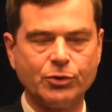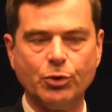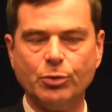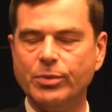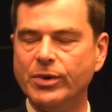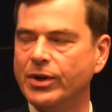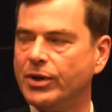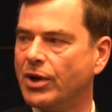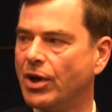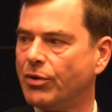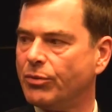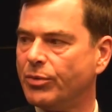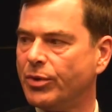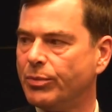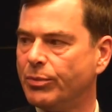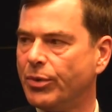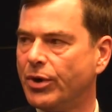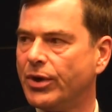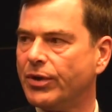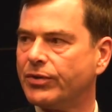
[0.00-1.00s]
could be a
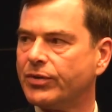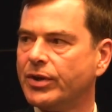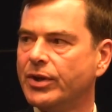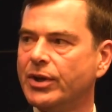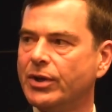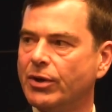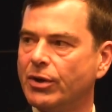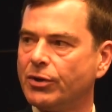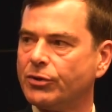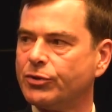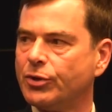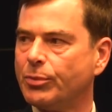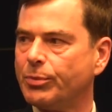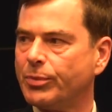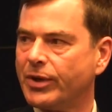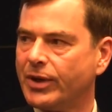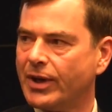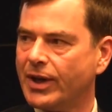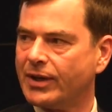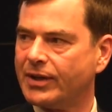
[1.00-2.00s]
government bond or
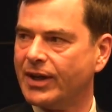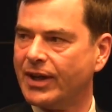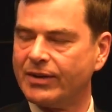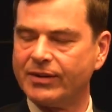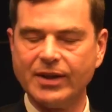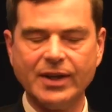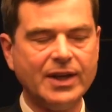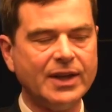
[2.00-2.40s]
something like that.